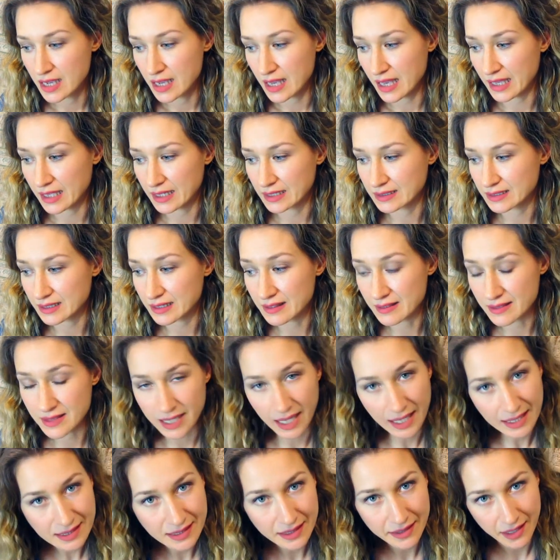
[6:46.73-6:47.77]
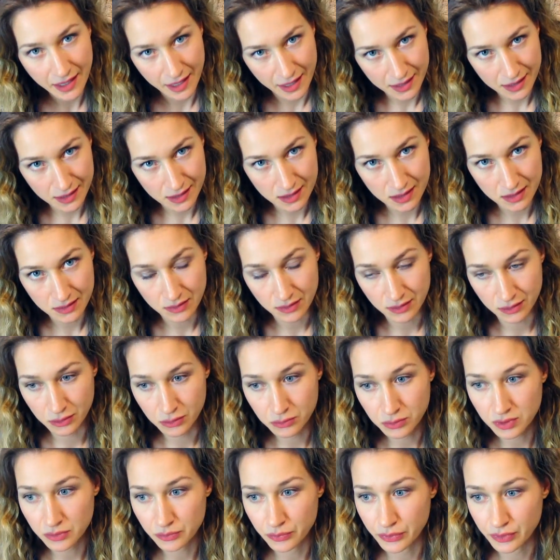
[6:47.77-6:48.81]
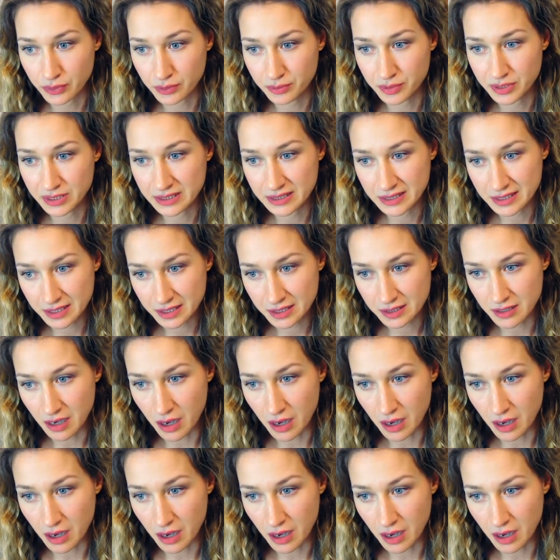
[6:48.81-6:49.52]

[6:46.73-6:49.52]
And in that case, you will probably need,